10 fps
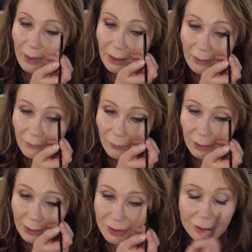and if you're
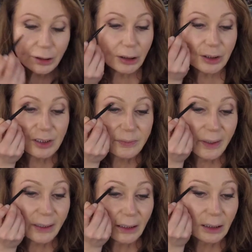not sure, just
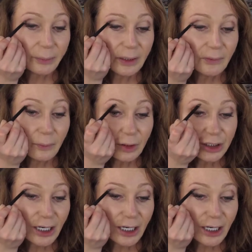make a little bit of a mush